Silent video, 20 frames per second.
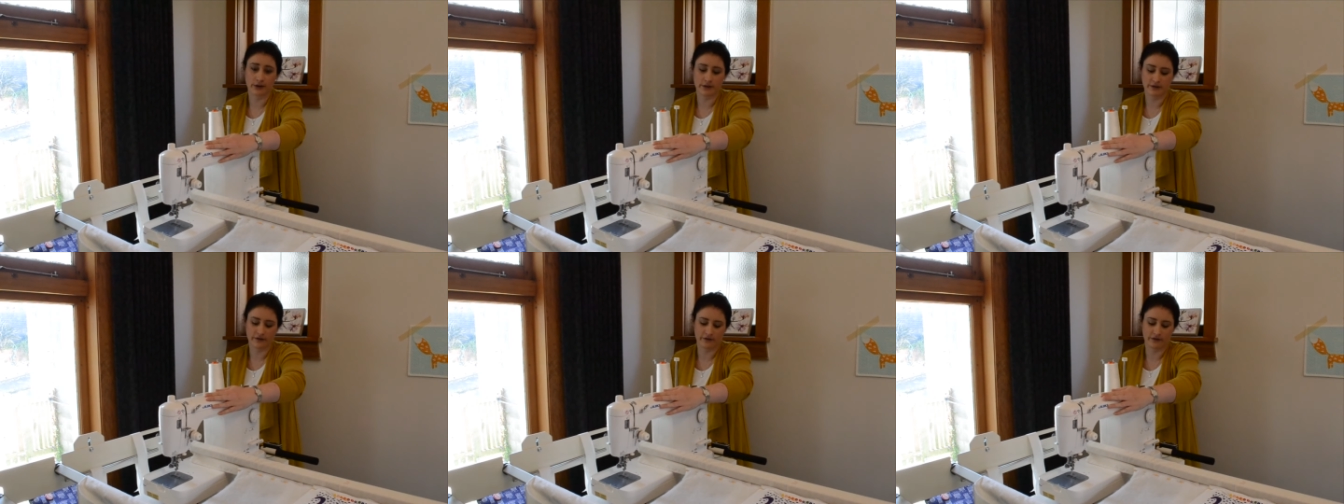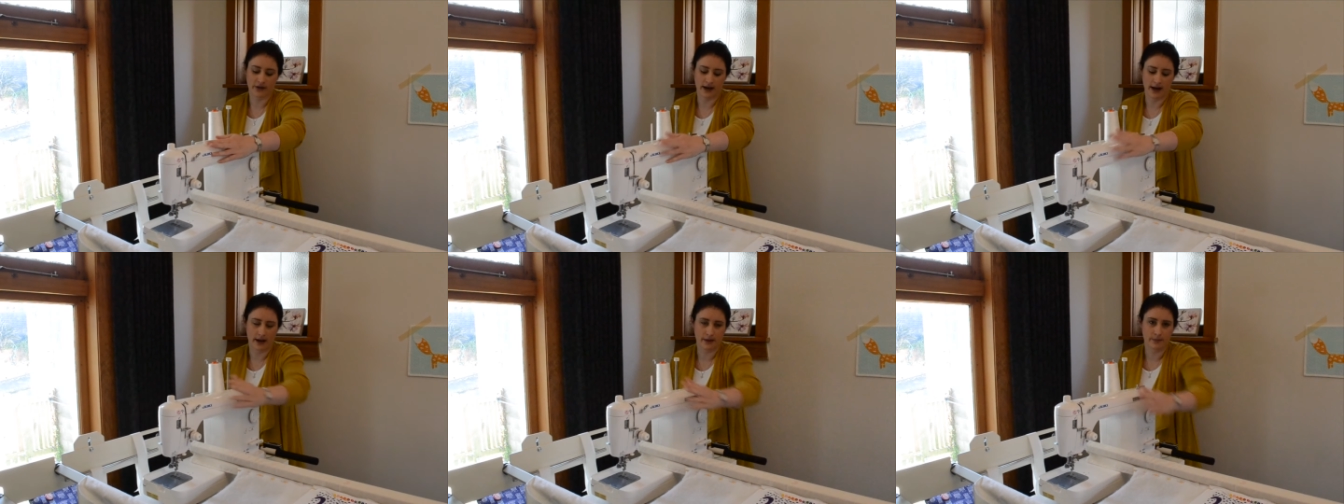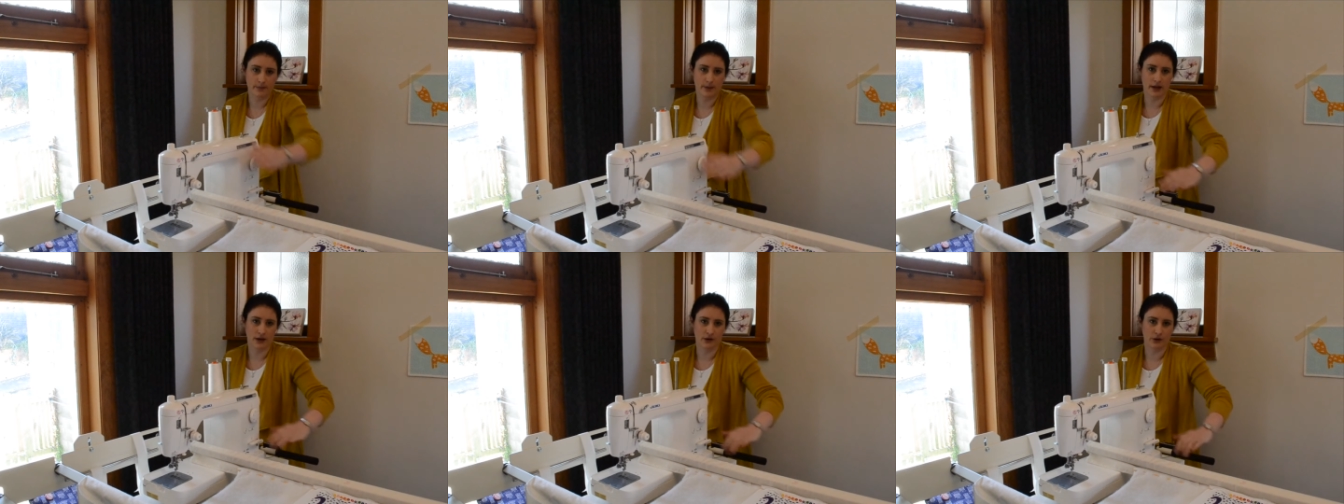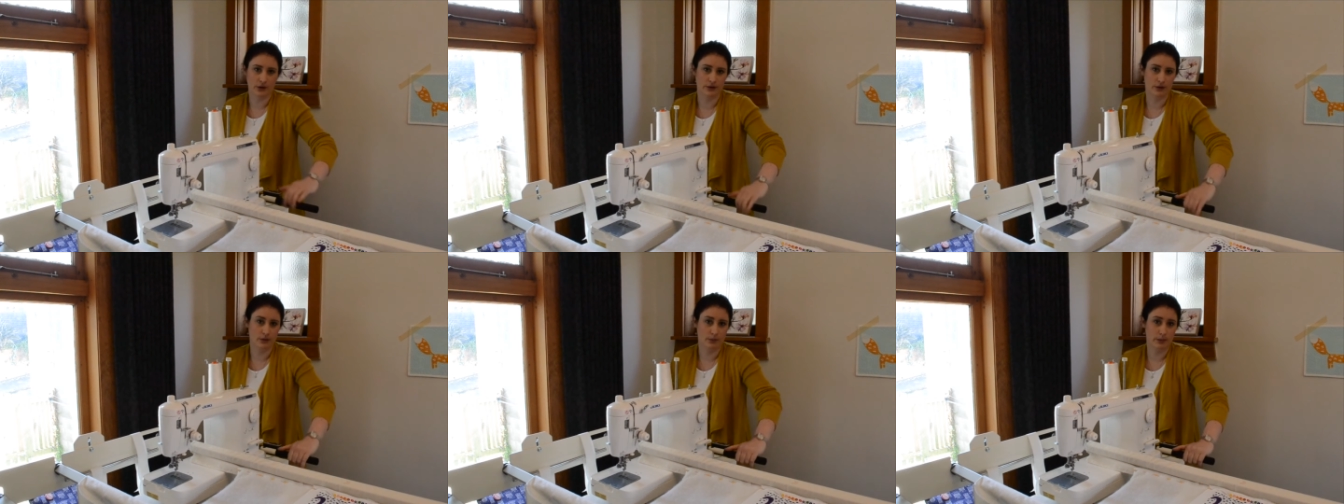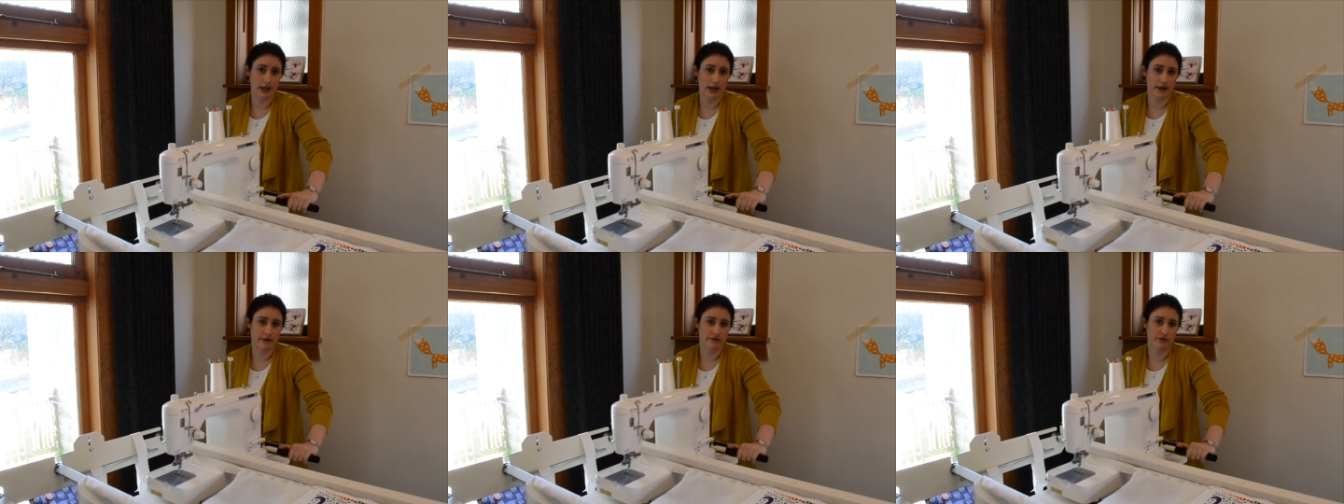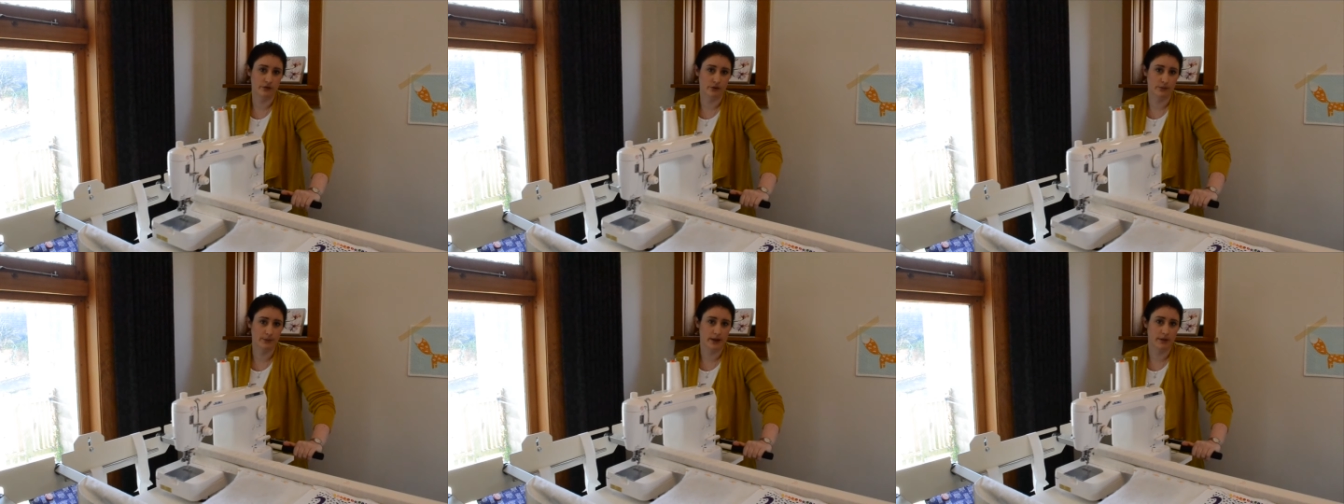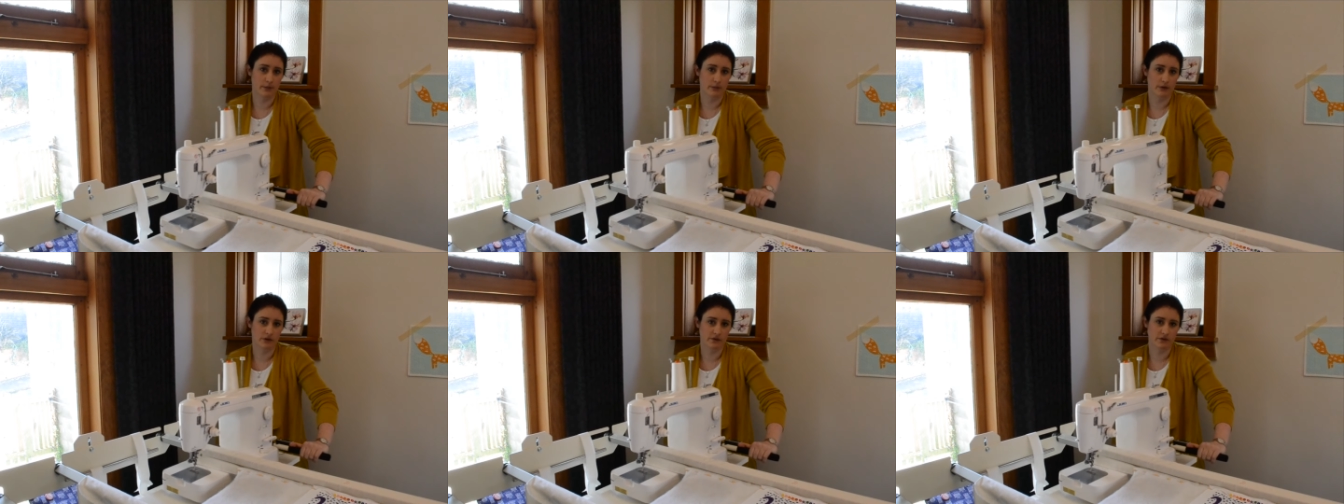the frame and on the platform
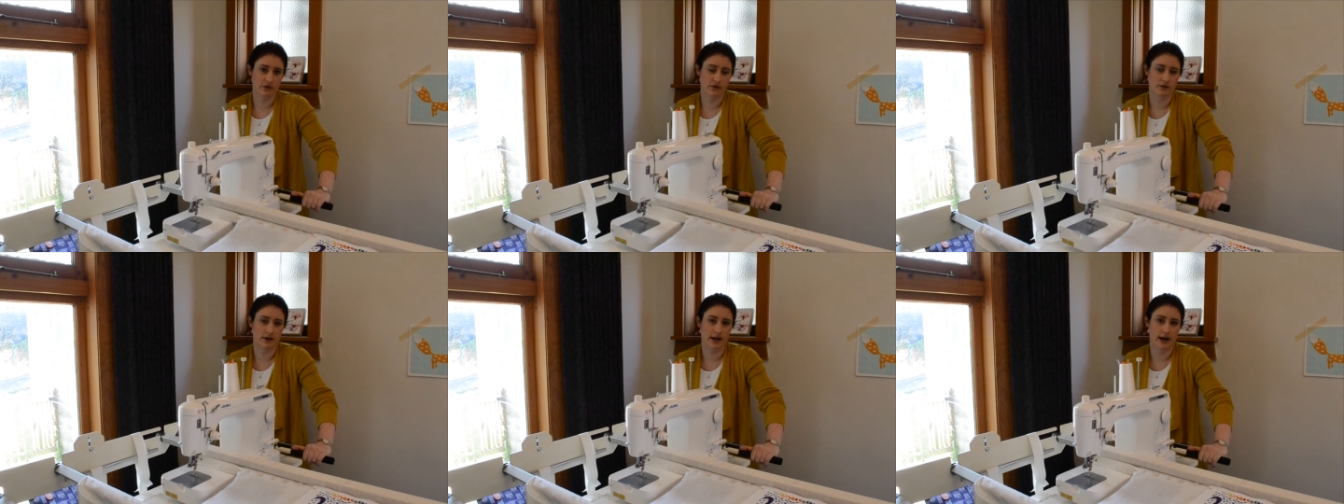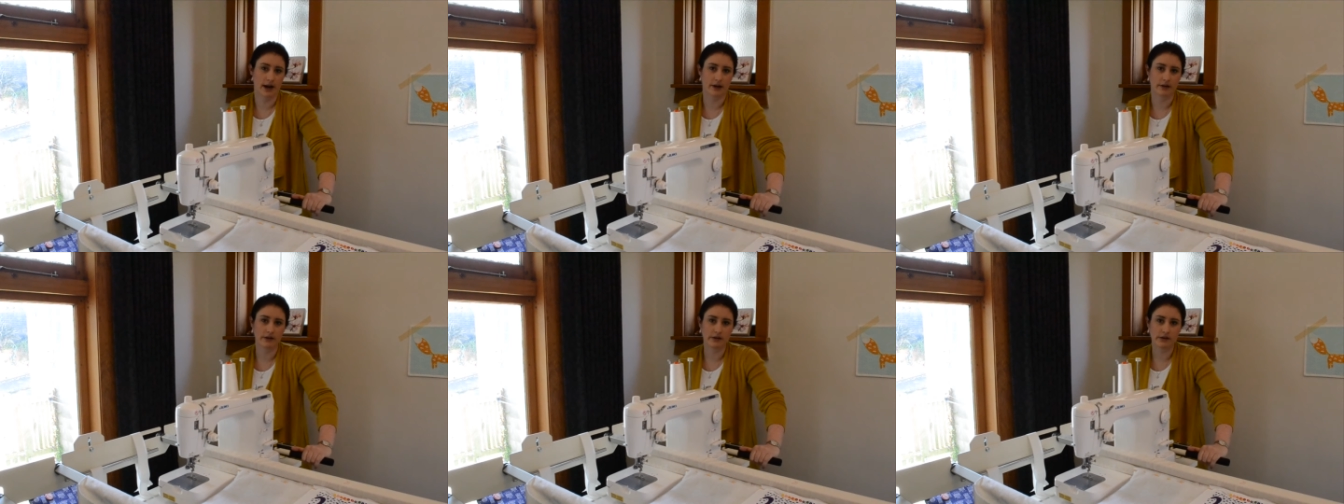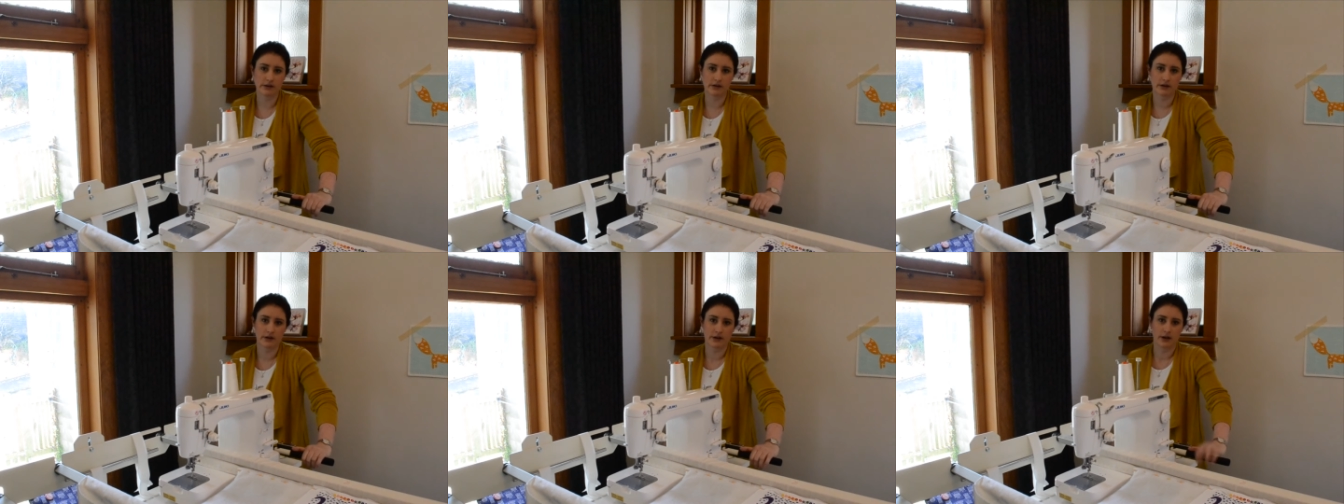that moves around,